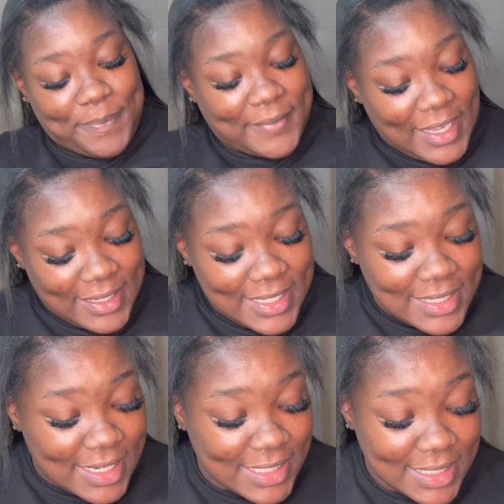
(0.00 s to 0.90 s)
And these
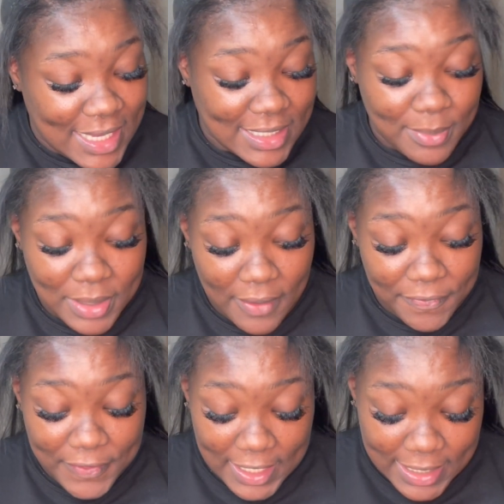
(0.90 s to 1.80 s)
are just like some of the
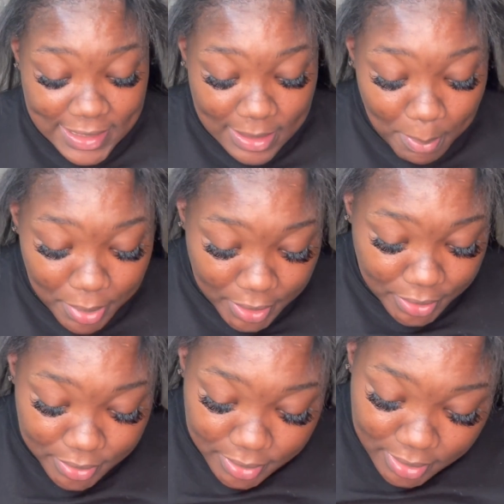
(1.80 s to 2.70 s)
thickest
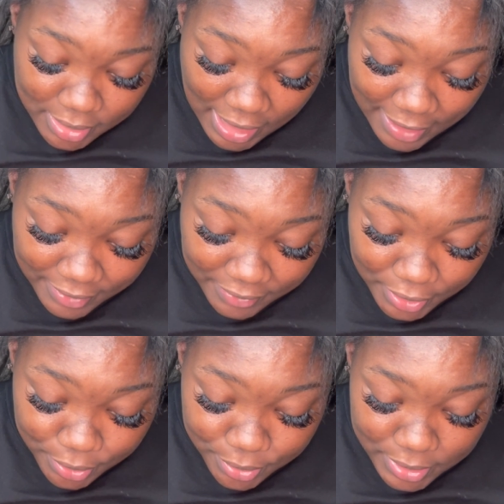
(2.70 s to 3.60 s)
bundles I've ever
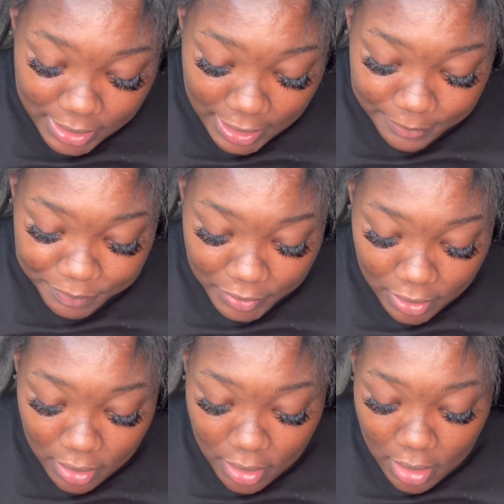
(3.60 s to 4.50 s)
used. Like,
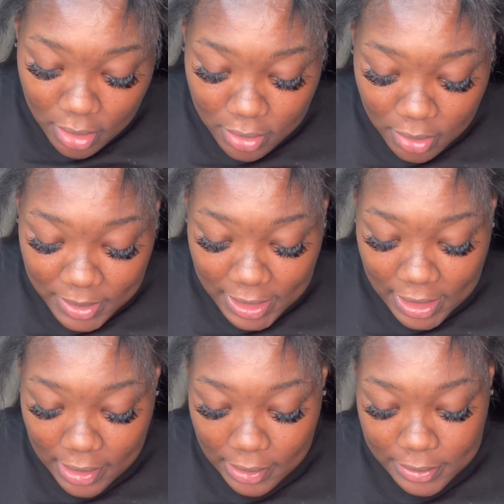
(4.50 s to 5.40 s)
I don't know where the
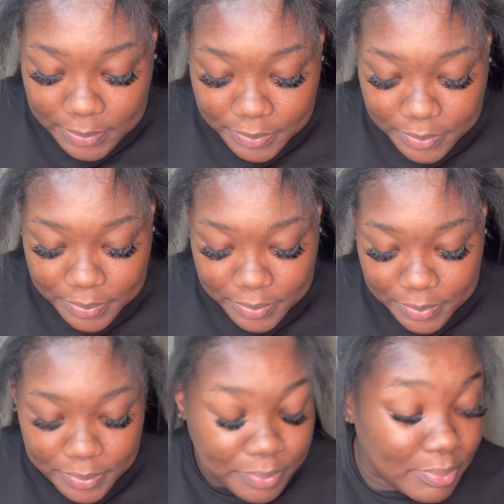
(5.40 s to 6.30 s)
hell
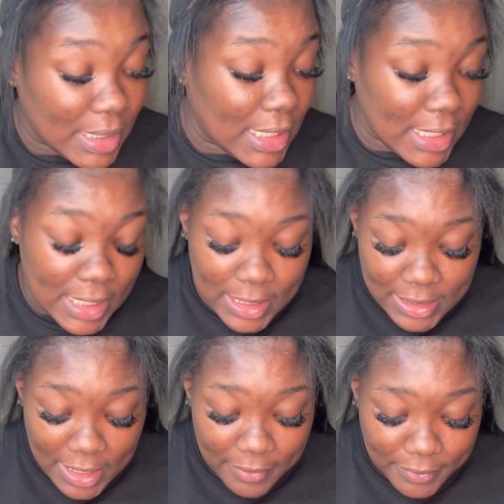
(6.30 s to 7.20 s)
Mingley getting
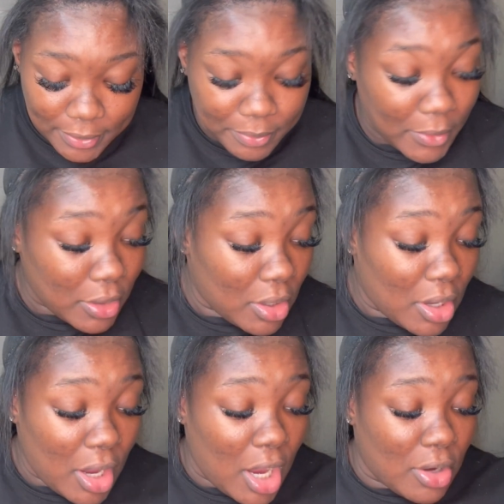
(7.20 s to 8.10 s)
his hair from.
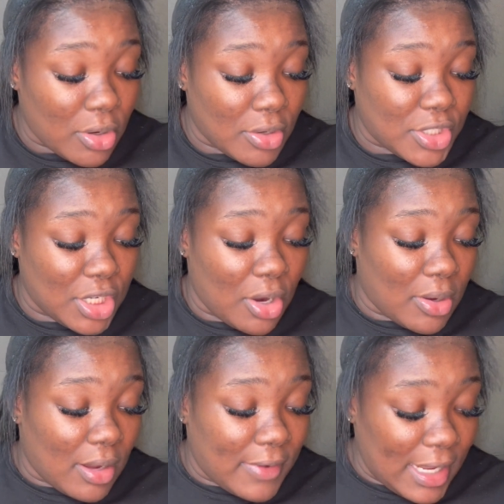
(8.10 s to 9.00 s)
I don't know if she
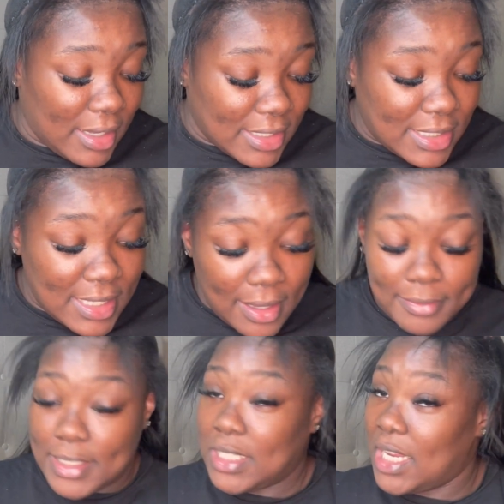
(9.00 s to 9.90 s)
going over there
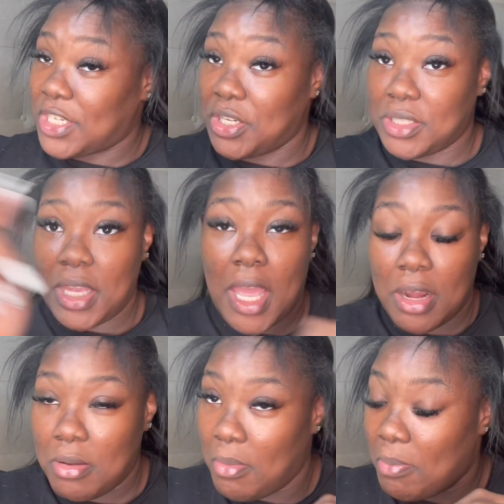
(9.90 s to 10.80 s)
herself and snatching this hair out
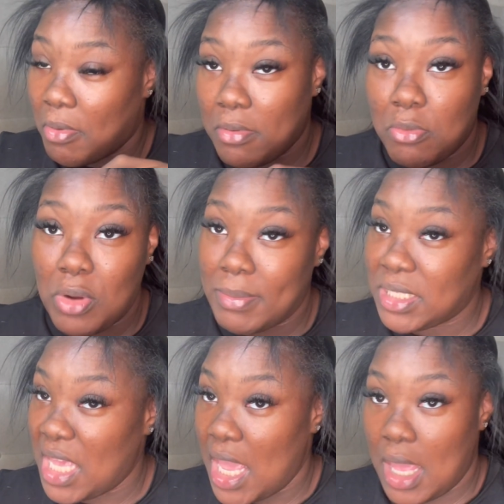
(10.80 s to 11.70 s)
them
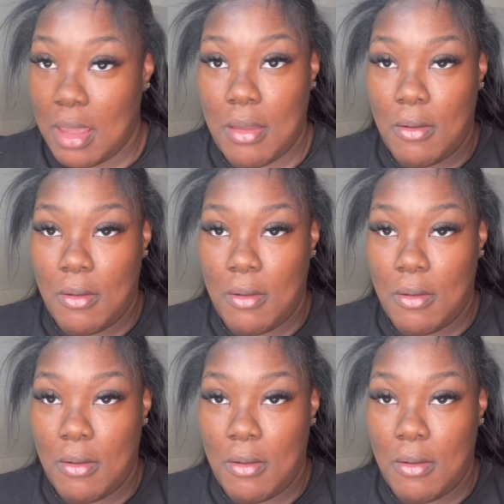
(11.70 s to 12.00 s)
women's head.